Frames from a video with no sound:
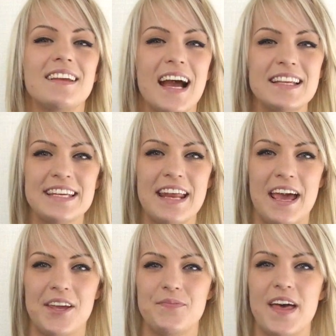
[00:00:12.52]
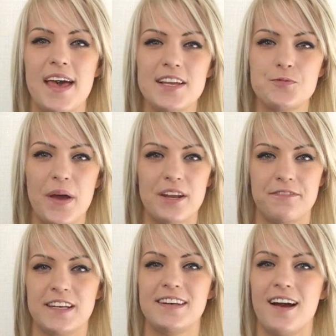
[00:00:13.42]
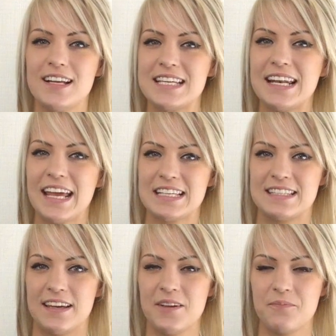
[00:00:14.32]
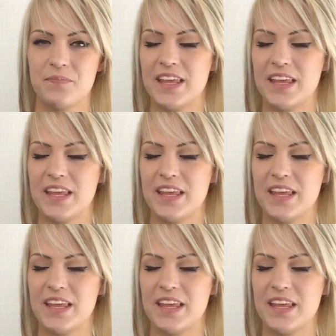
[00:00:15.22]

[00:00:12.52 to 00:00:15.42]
Gatineau Age Benefit Night Elixir